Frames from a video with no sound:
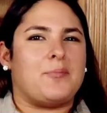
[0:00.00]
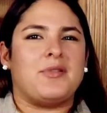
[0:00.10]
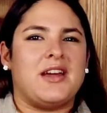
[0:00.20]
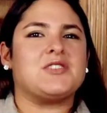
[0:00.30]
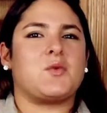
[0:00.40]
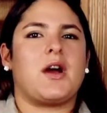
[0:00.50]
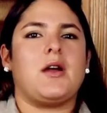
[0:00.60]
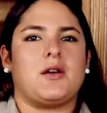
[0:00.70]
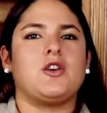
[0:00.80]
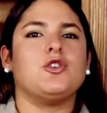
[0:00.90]
place where
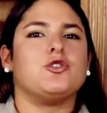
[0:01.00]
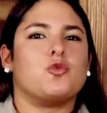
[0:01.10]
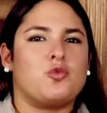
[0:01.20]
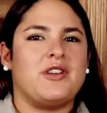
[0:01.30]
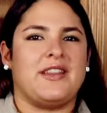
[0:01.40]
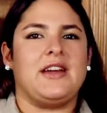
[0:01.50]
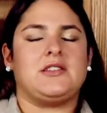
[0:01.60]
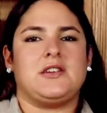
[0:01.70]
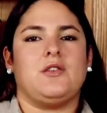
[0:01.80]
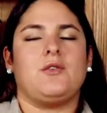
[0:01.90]
I could relate
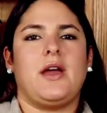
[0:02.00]
to.